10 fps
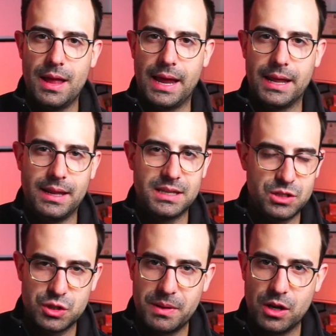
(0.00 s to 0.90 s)
And it's
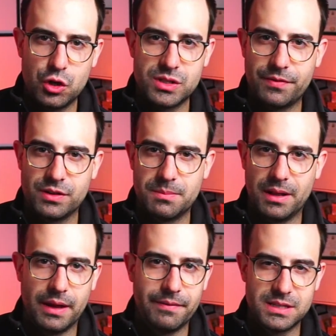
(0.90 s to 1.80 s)
just made a huge difference in my
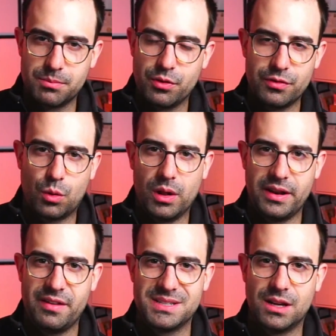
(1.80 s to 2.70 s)
life. It's improved the
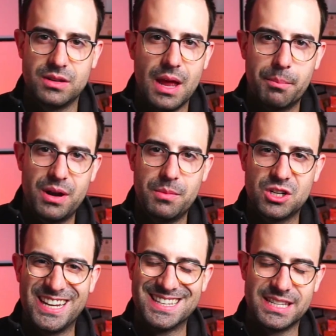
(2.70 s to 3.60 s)
quality of my sound pretty
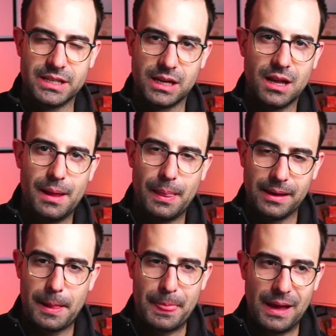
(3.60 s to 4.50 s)
much instantly.
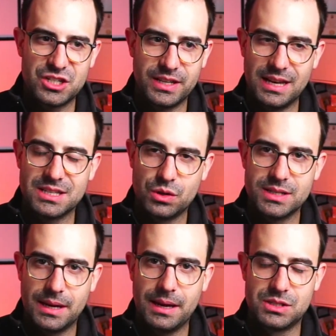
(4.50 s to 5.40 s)
Like actually, as soon
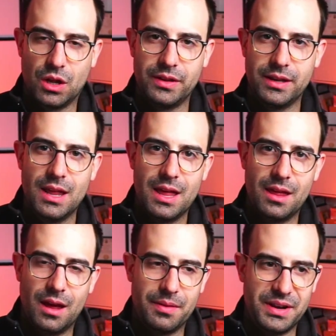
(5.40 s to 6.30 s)
as I installed it,
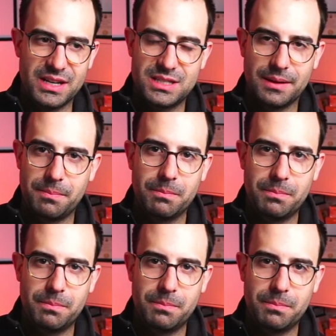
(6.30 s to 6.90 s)
uh, the next like